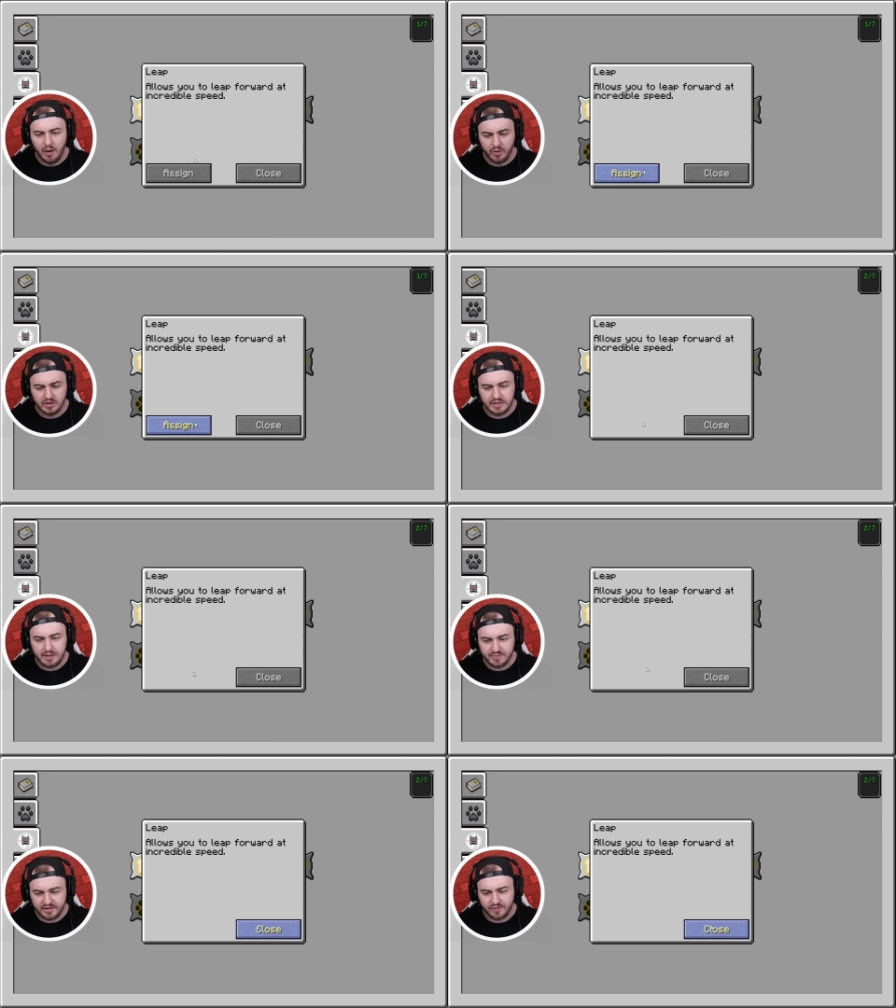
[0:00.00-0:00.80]
I want to
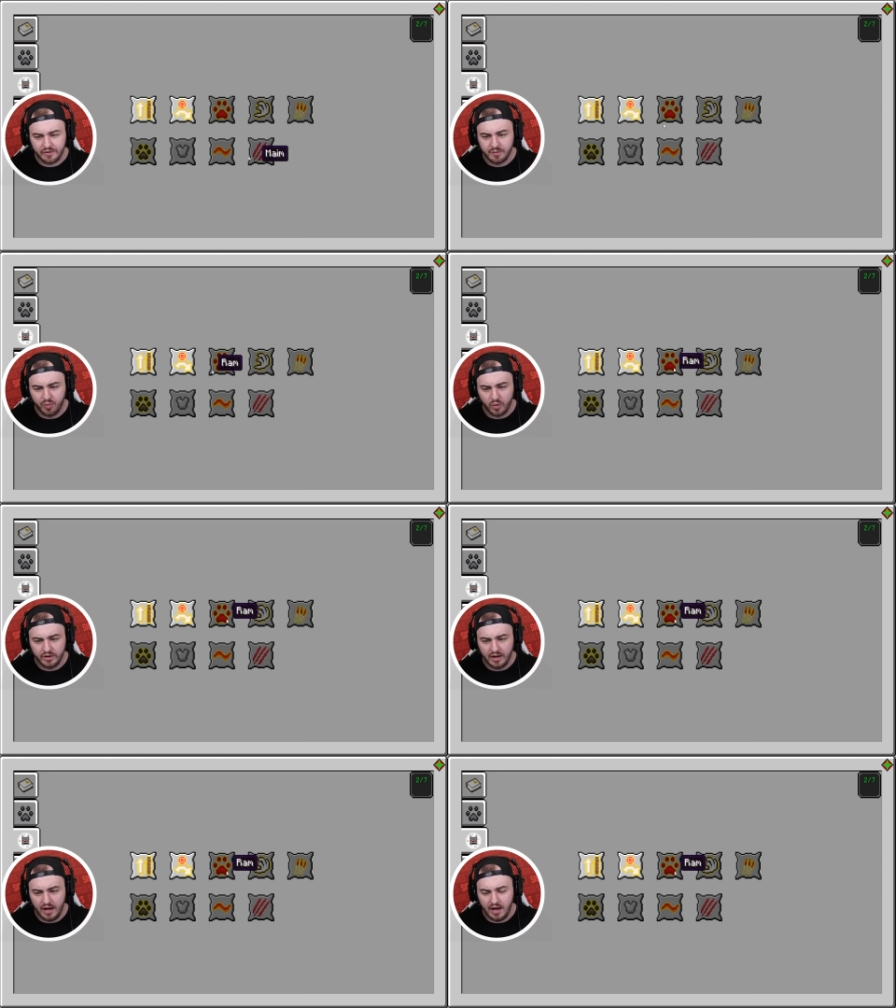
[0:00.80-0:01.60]
leap. That's very
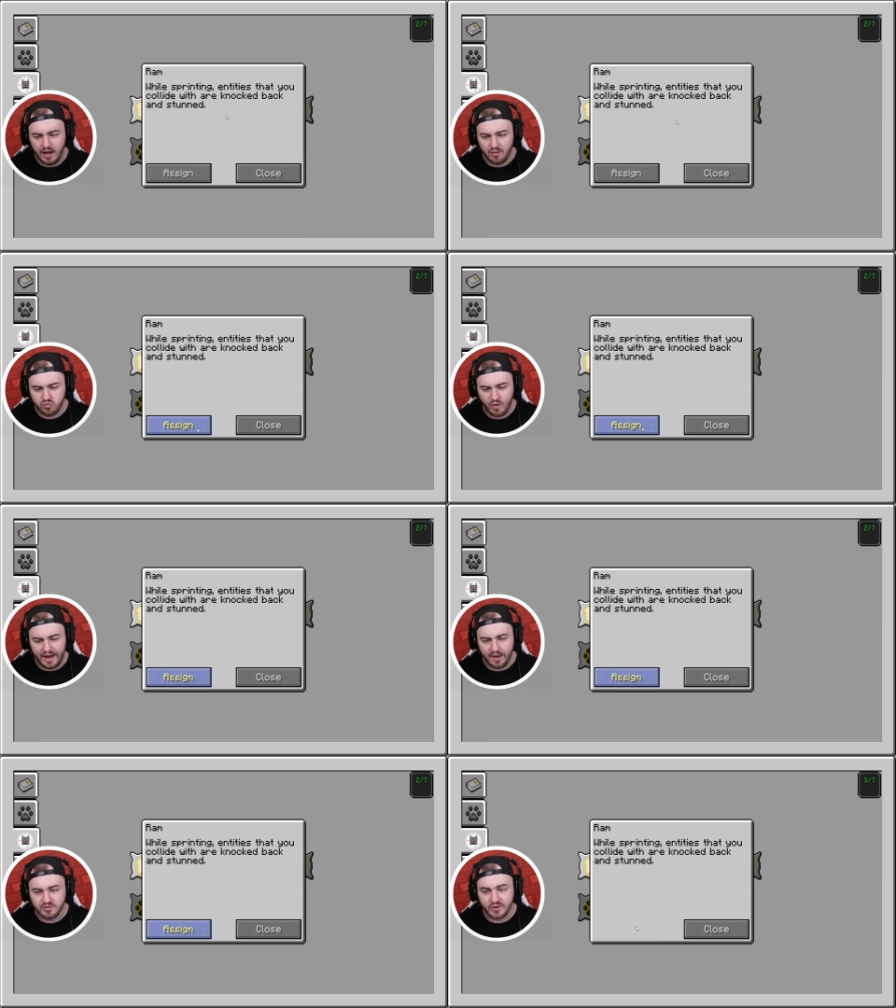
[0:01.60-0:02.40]
important. Uh,
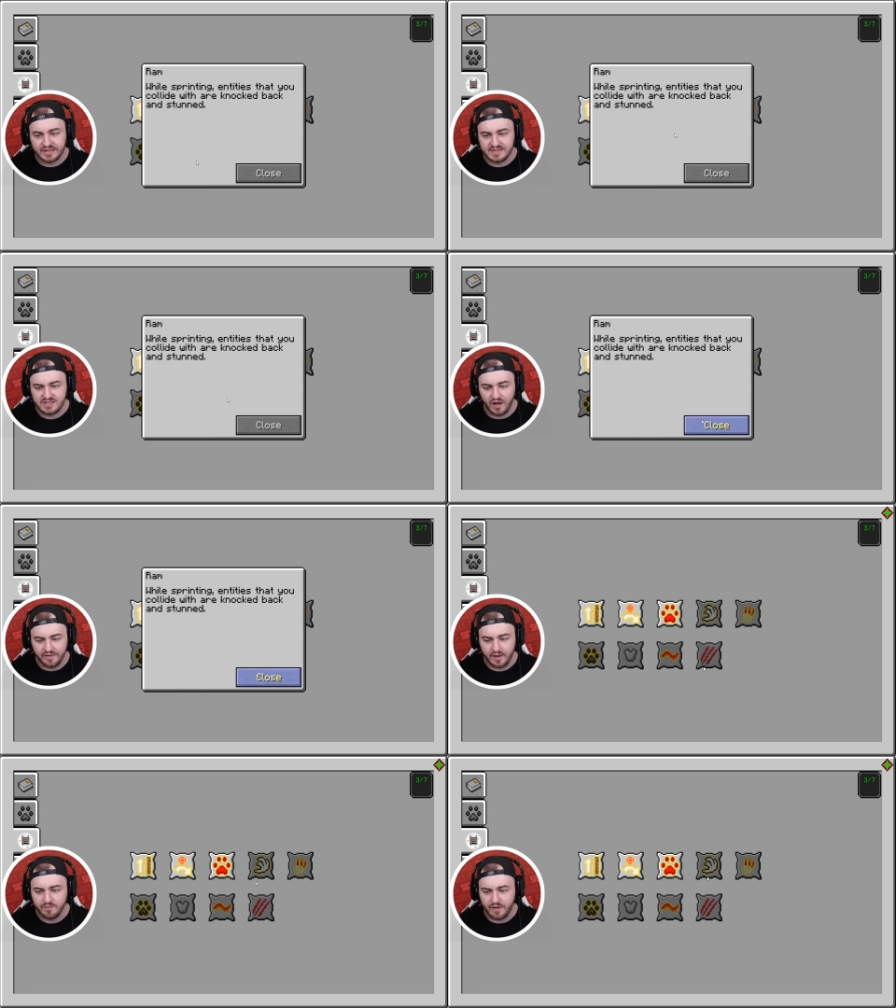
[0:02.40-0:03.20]
ram so I can
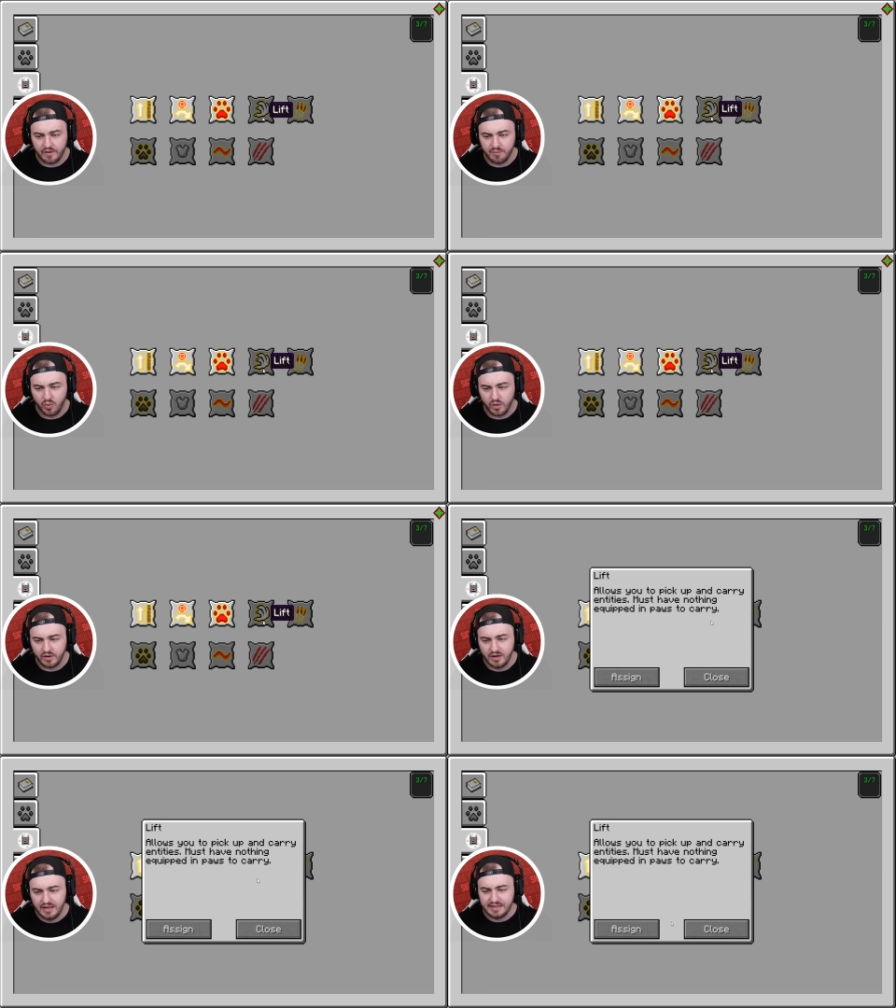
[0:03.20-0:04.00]
stun them. Very
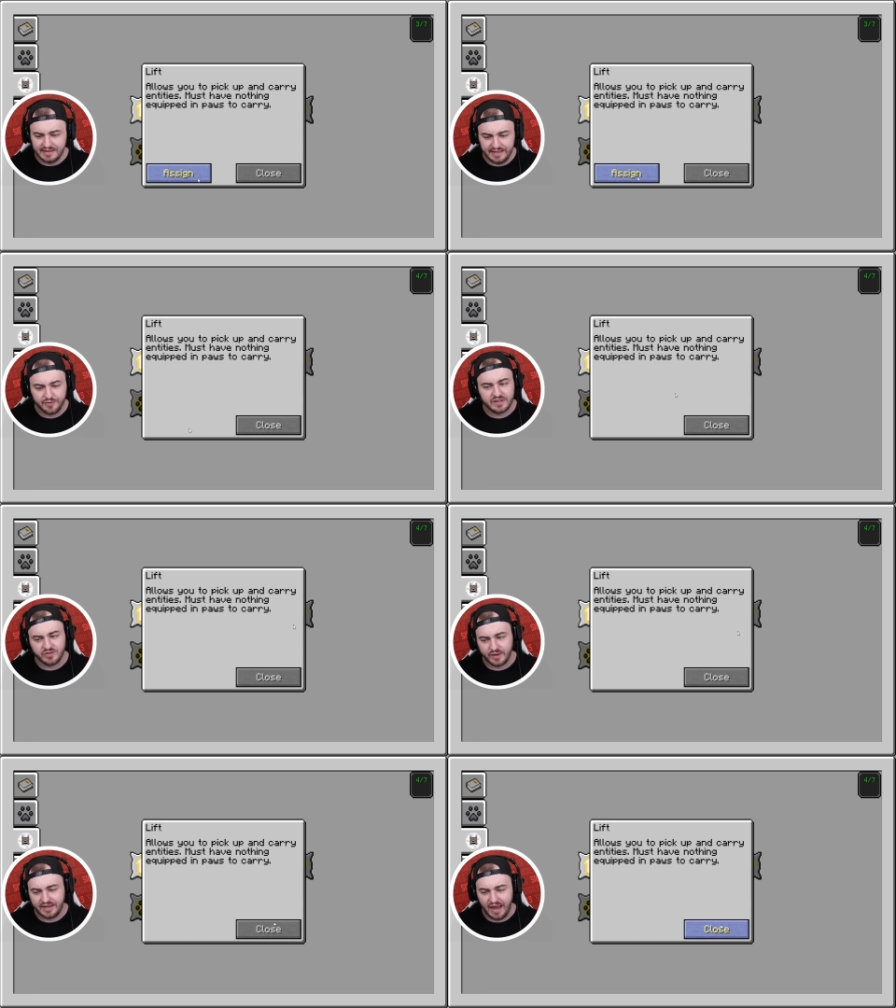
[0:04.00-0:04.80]
important. Lifting
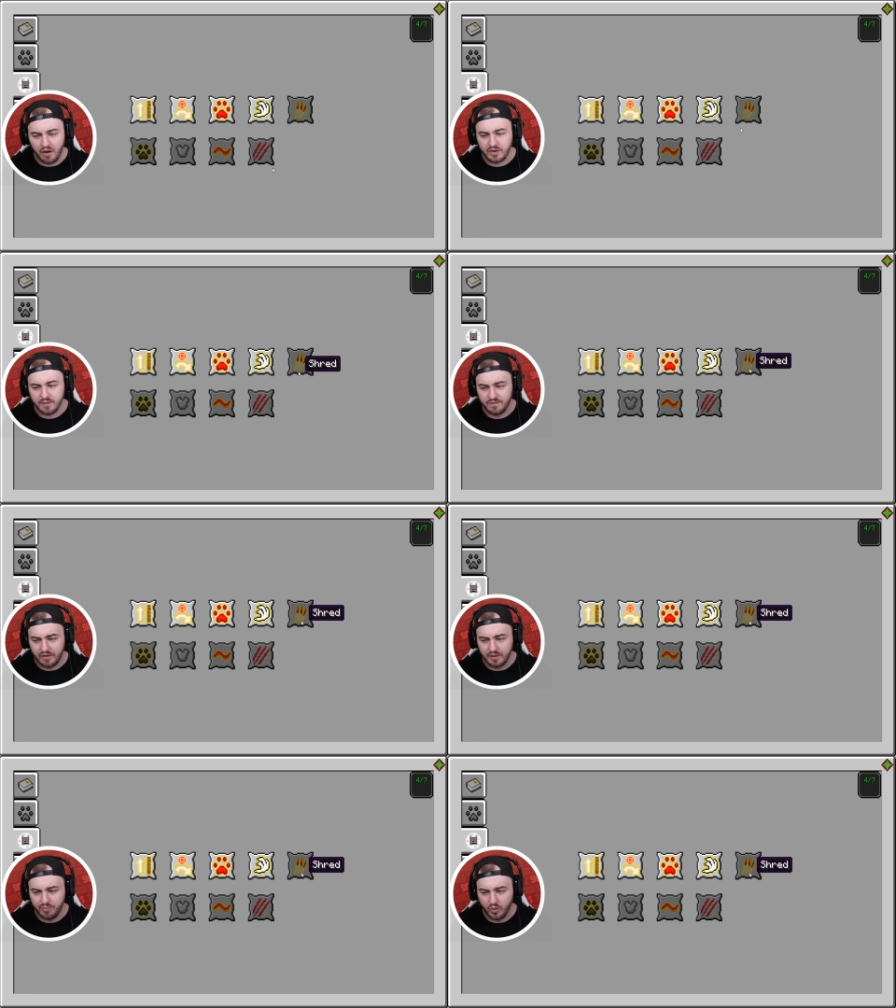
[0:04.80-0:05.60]
so I can carry them.
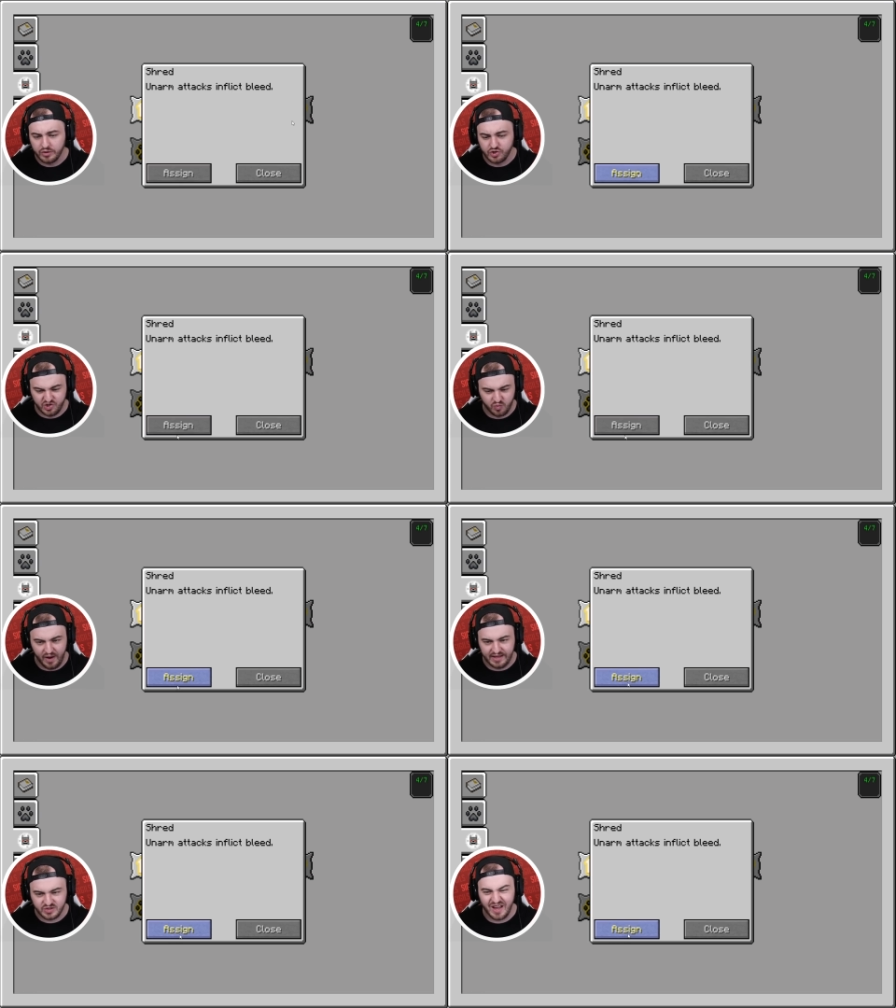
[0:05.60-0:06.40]
Very important.
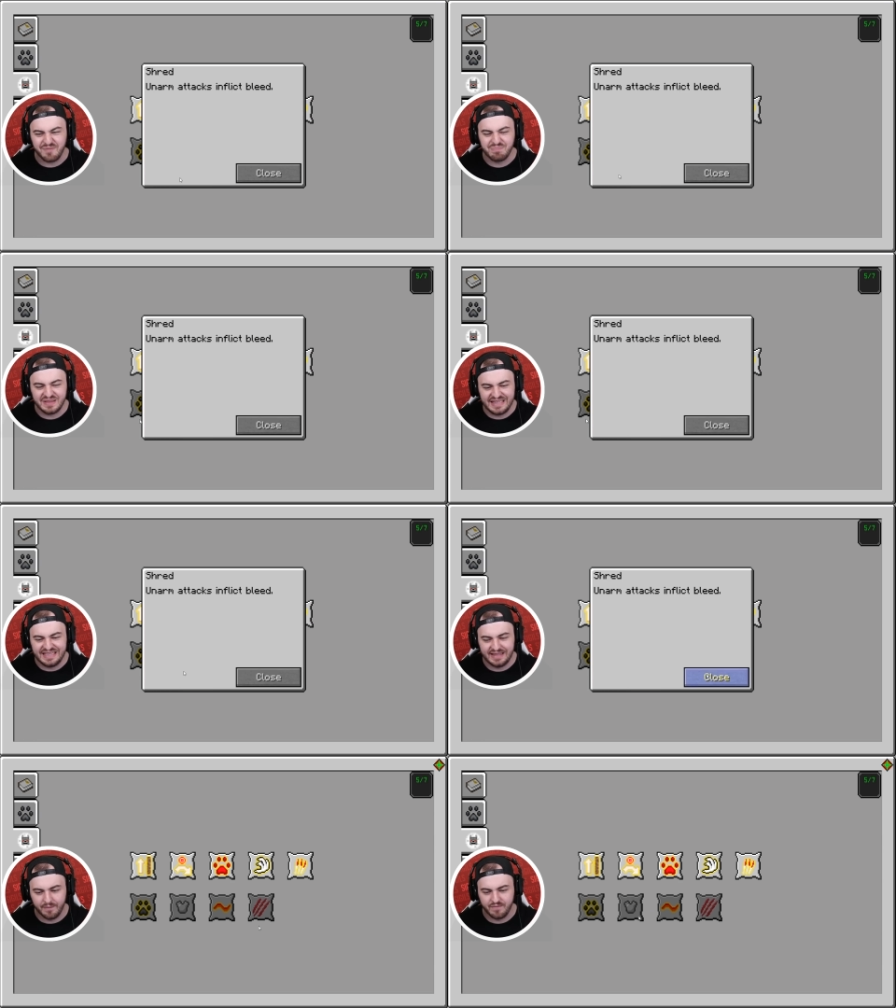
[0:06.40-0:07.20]
Shred so I
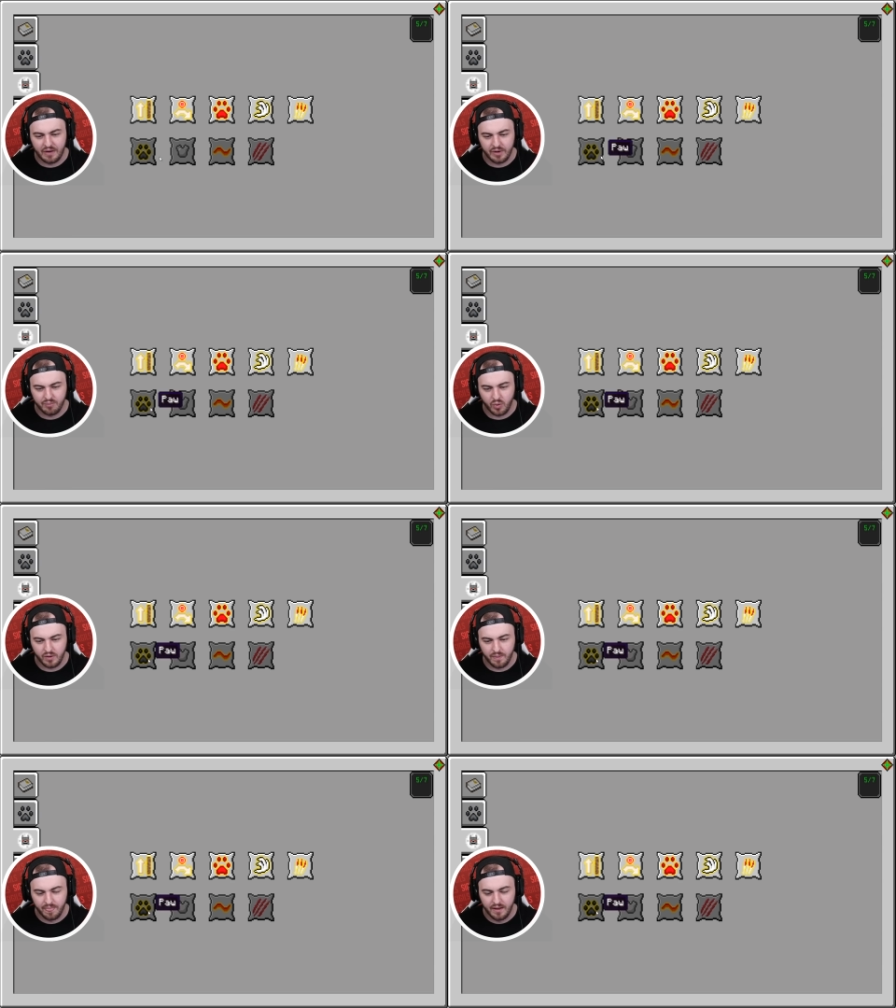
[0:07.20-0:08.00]
bleed them. Very important.